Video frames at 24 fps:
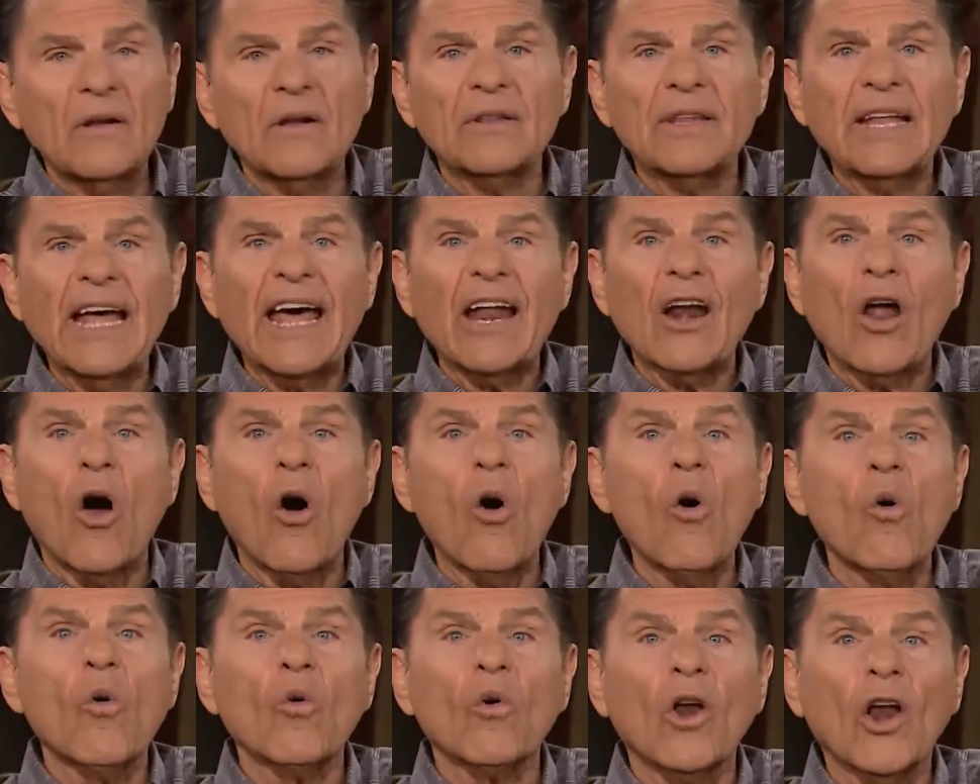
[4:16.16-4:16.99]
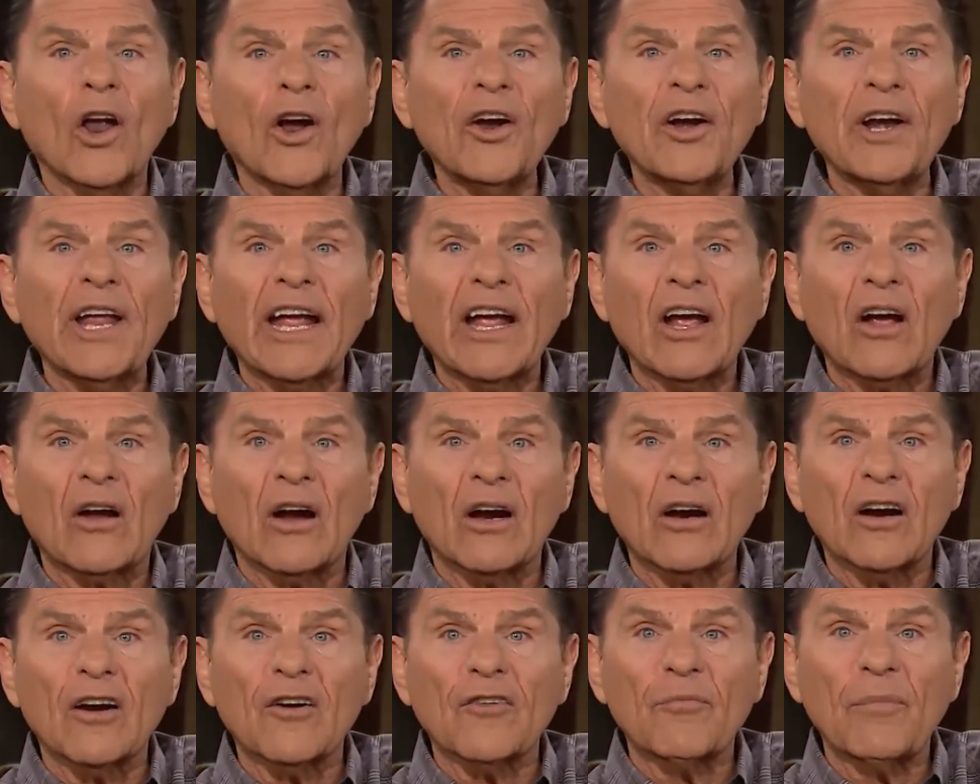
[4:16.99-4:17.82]
that whole learning
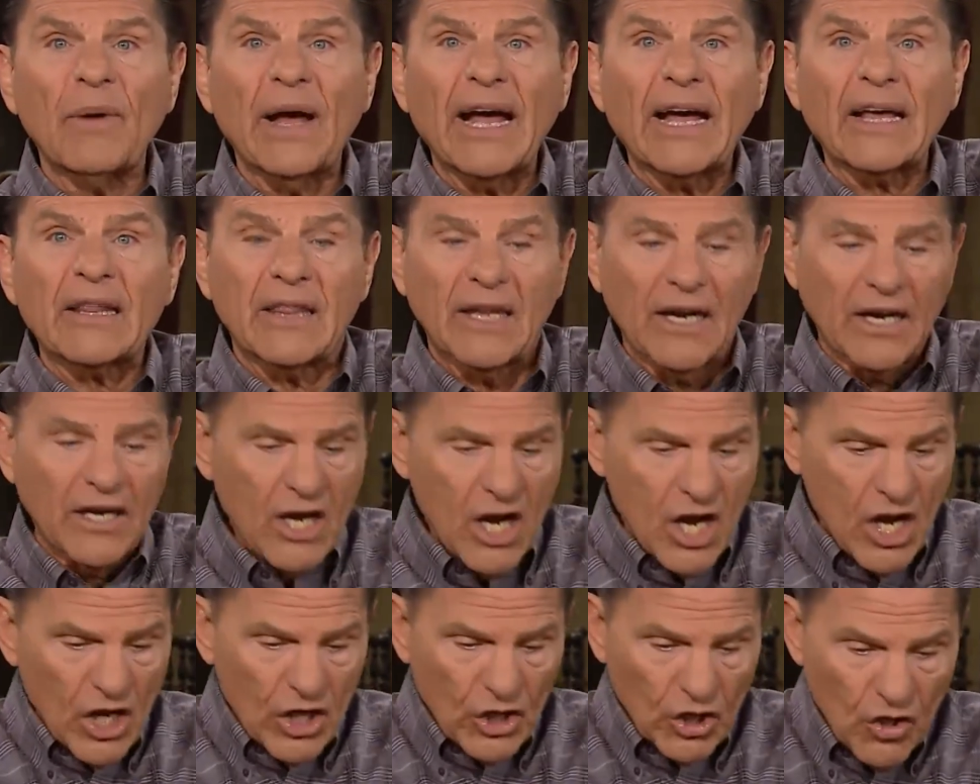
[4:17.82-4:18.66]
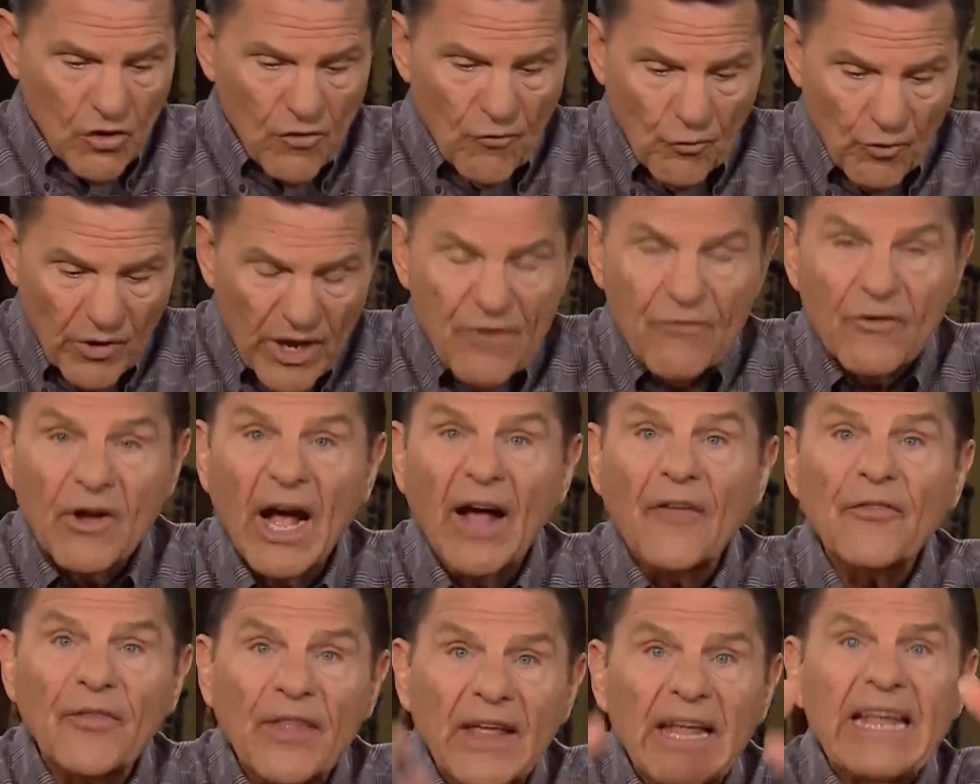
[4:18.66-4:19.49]
curve back there. You, we've
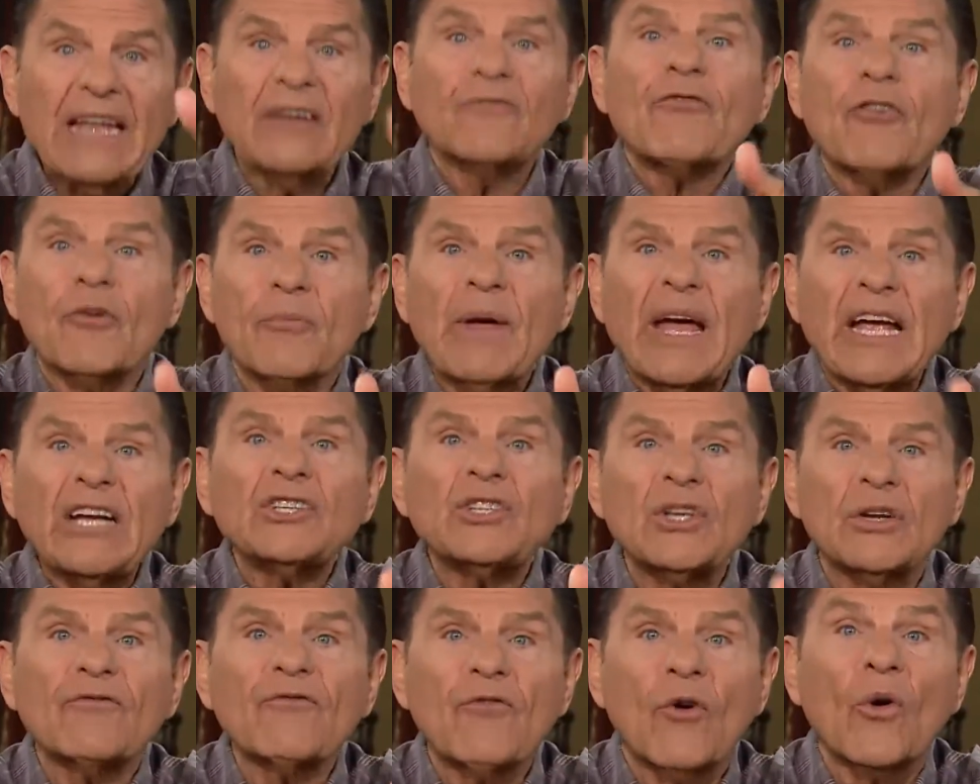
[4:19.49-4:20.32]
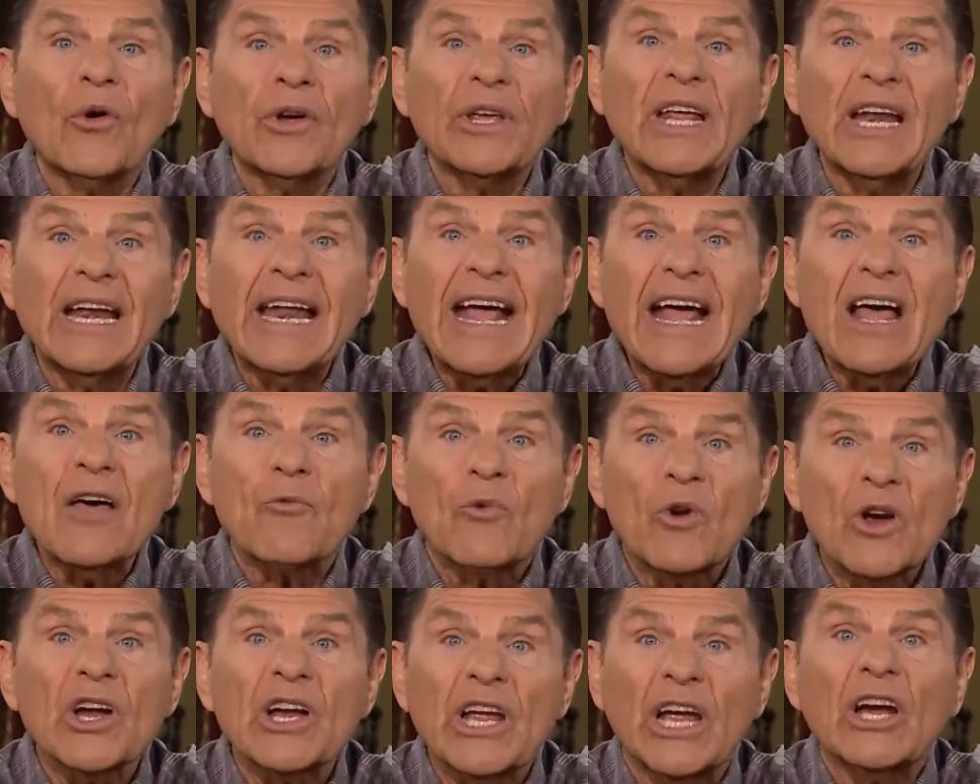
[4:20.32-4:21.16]
got the information for you now.
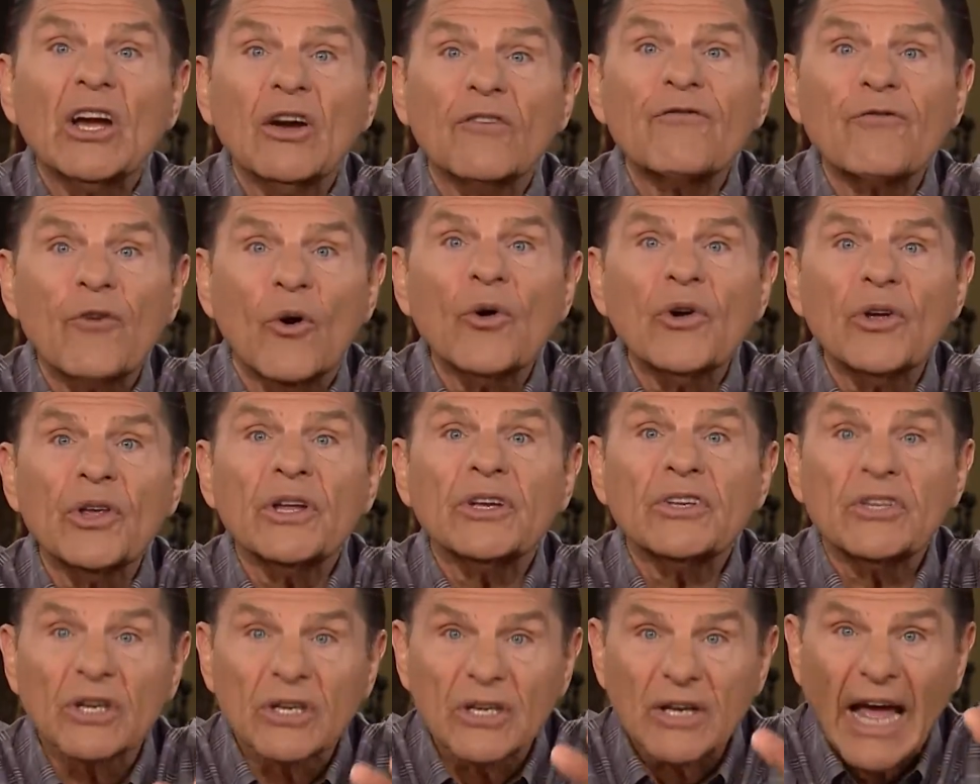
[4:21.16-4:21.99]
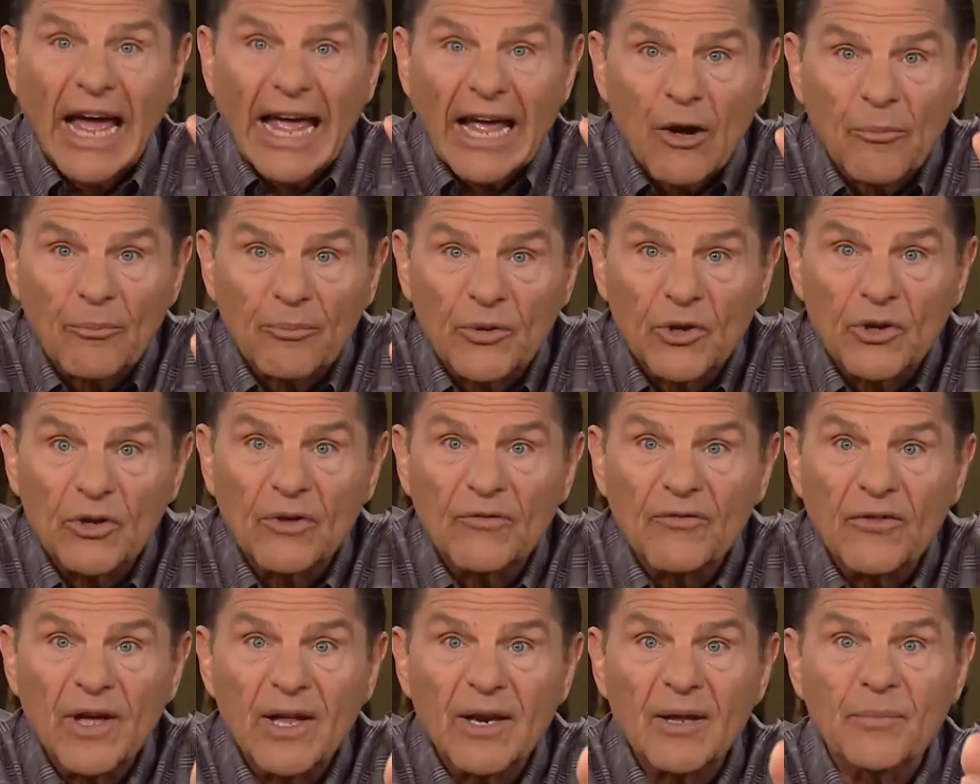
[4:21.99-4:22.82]
We're here for you to, to help you
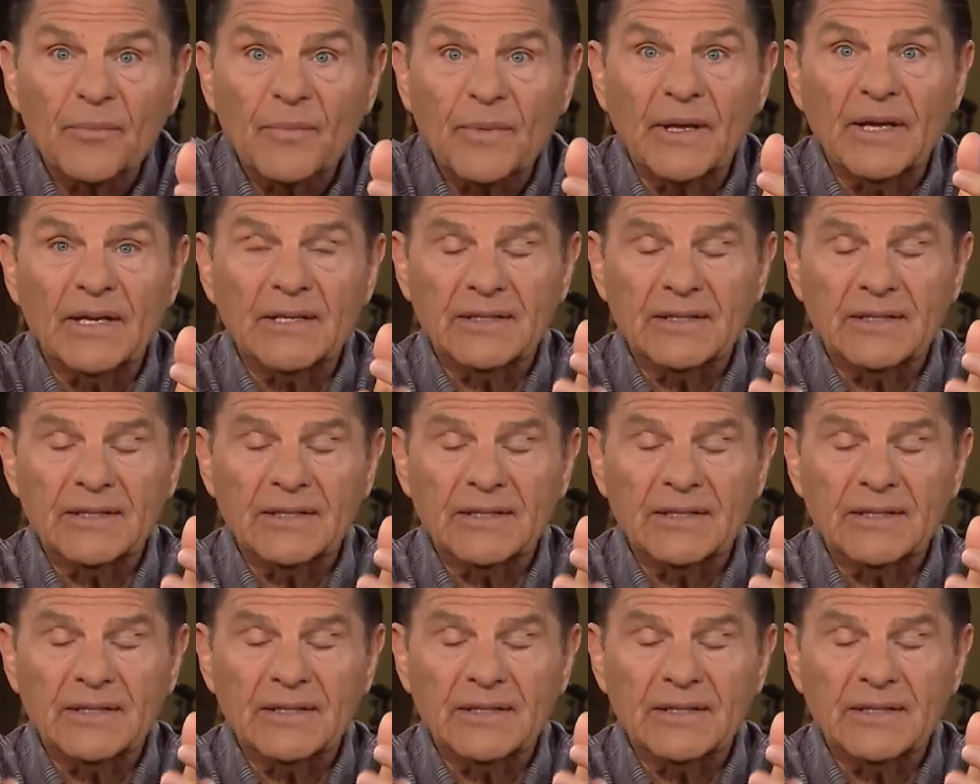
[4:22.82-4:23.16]
develop it.